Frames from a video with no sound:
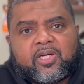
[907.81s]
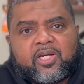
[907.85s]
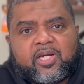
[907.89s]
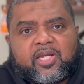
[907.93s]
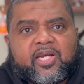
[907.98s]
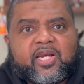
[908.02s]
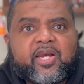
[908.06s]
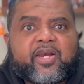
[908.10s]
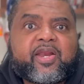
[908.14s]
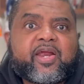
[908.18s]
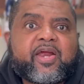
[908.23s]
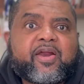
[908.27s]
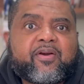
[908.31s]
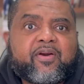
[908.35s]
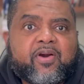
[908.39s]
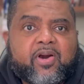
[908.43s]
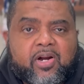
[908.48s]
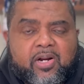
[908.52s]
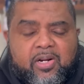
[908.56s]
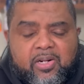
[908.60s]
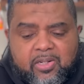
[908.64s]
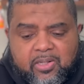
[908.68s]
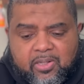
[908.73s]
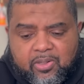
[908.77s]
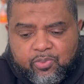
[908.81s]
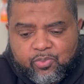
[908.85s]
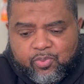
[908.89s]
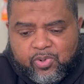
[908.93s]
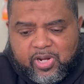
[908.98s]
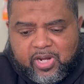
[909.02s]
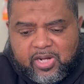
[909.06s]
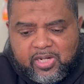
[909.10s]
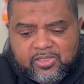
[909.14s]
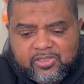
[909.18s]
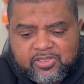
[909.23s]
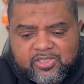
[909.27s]
In an era
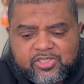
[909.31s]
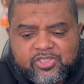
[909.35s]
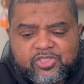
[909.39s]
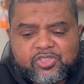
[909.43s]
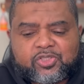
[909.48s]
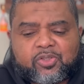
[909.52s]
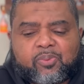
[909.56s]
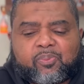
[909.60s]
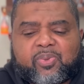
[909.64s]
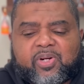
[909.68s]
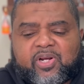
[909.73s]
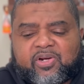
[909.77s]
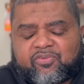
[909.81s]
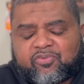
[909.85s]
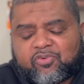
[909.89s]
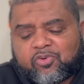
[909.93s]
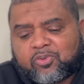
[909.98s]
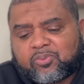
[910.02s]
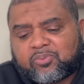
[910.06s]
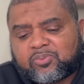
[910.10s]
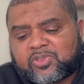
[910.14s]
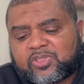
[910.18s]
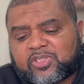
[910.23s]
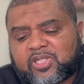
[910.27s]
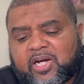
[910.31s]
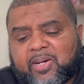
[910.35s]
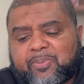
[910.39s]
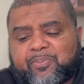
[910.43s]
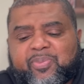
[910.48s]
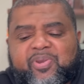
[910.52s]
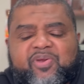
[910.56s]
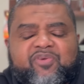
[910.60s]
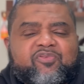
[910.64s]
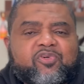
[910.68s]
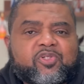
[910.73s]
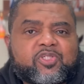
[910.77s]
where digital platforms are
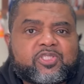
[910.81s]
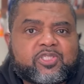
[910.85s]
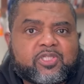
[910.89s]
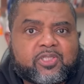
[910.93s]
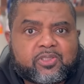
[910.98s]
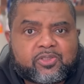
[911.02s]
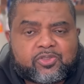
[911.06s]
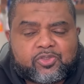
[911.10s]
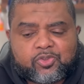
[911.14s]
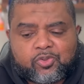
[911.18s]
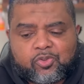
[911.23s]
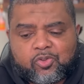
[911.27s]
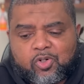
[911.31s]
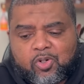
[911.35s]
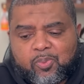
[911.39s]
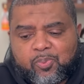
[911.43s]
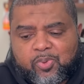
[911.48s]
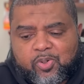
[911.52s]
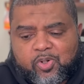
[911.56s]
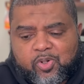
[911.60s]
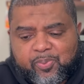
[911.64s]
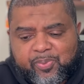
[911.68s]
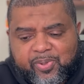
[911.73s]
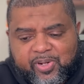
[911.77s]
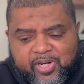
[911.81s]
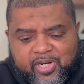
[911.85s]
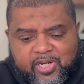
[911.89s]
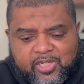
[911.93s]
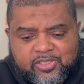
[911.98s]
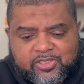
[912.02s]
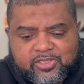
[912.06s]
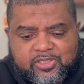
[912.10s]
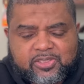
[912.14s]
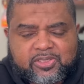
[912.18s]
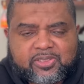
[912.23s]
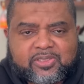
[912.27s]
pivotal to global
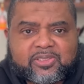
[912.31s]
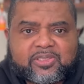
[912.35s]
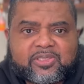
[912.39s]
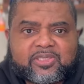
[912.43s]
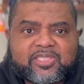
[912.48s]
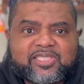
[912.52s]
communications.